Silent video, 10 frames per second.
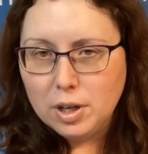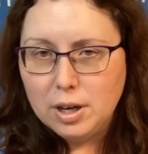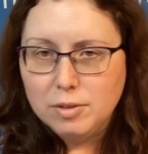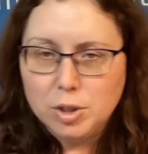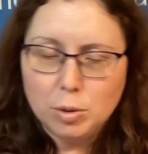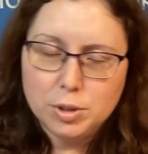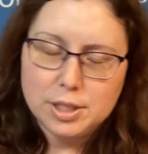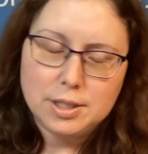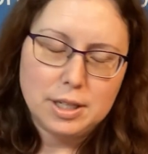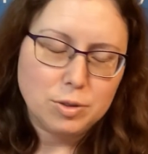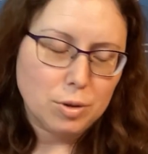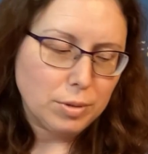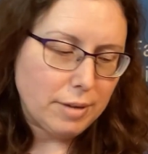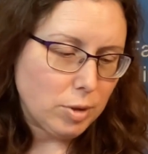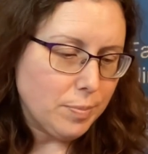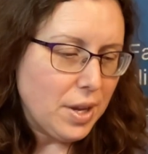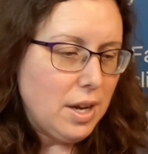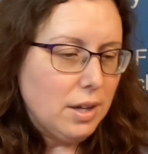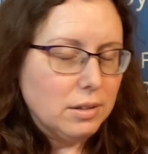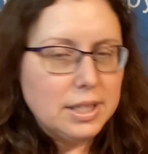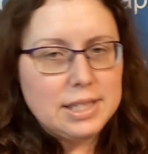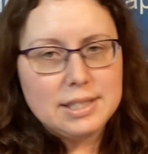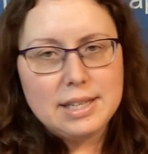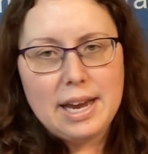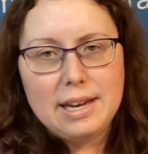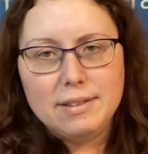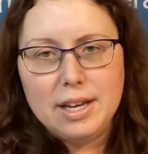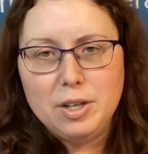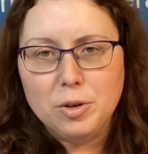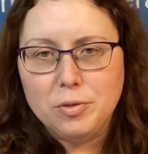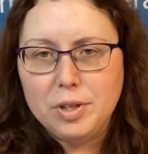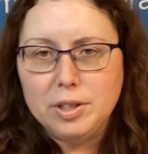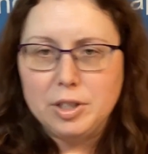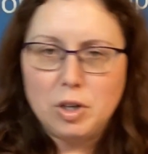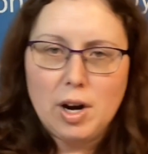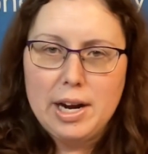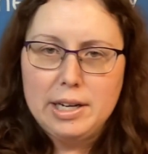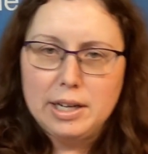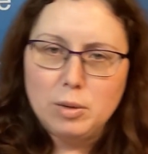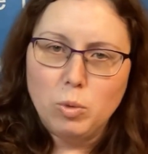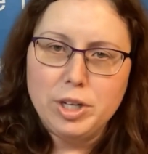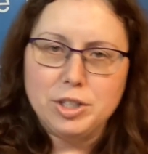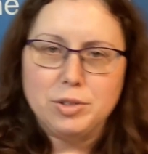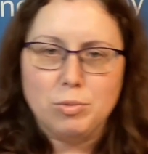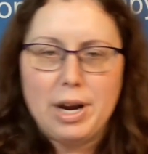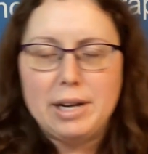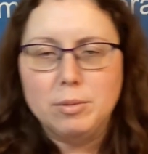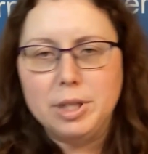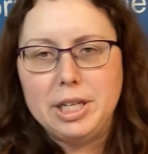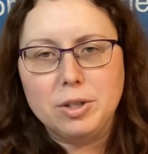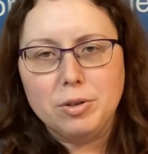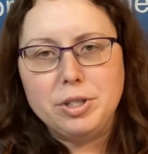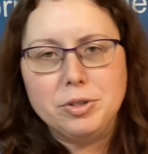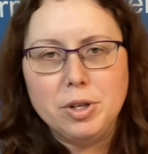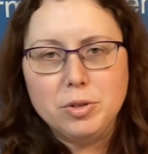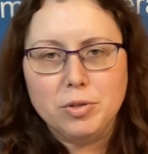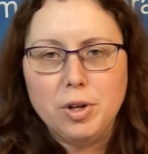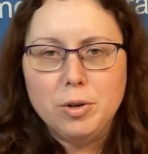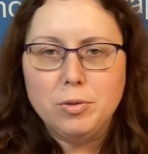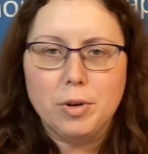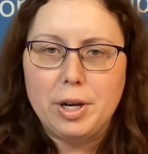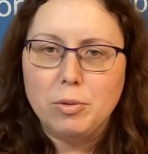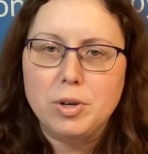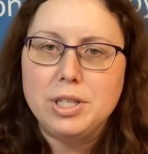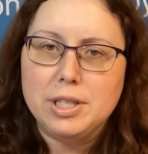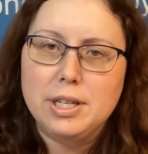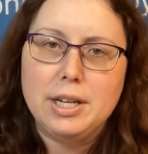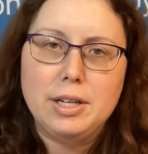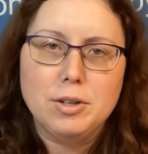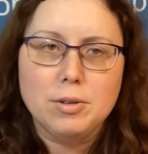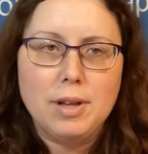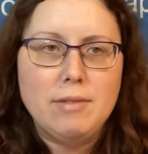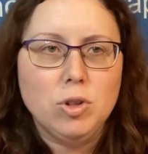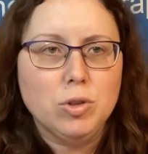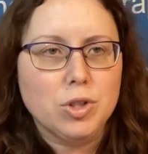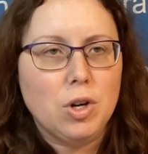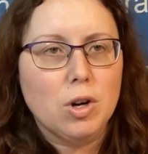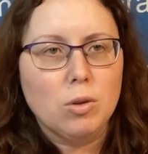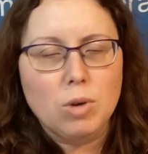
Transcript: of a total testosterone level. Let's say that you're feeling great and we just randomly increase your dose for no freaking reason and your levels are